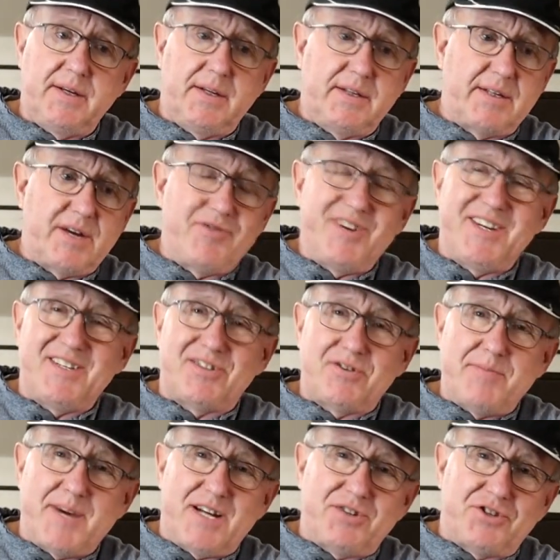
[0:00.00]
don't eat too
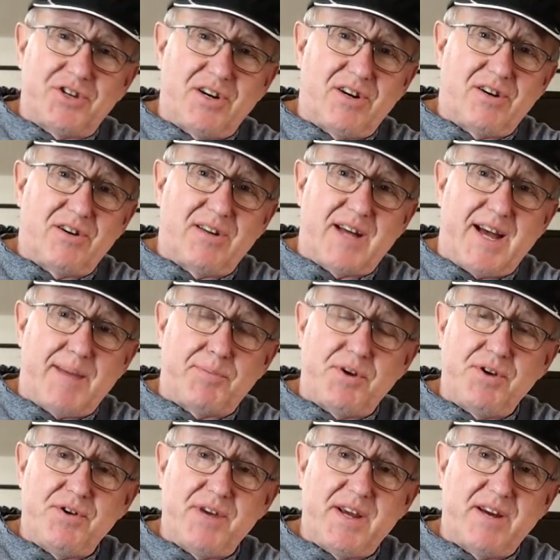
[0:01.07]
much, and happy
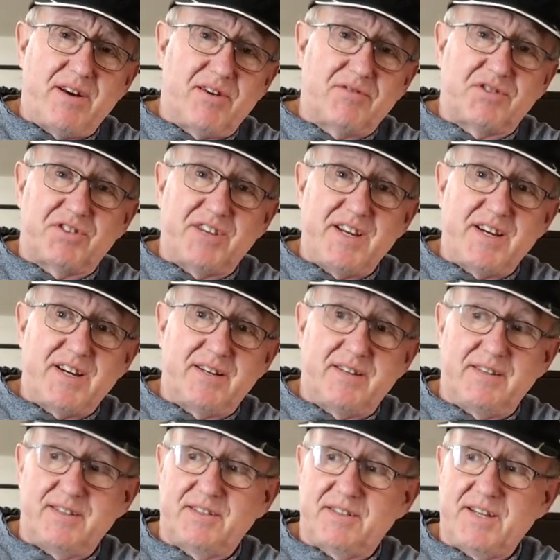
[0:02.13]
New Year, and I'll see
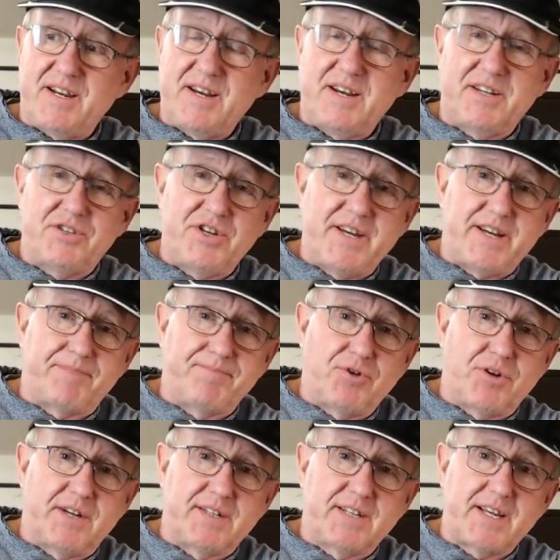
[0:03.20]
you next year.
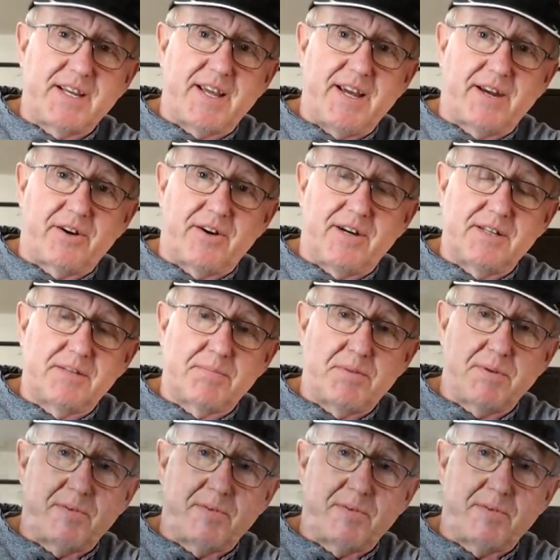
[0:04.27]
All right, take care, guys. Bye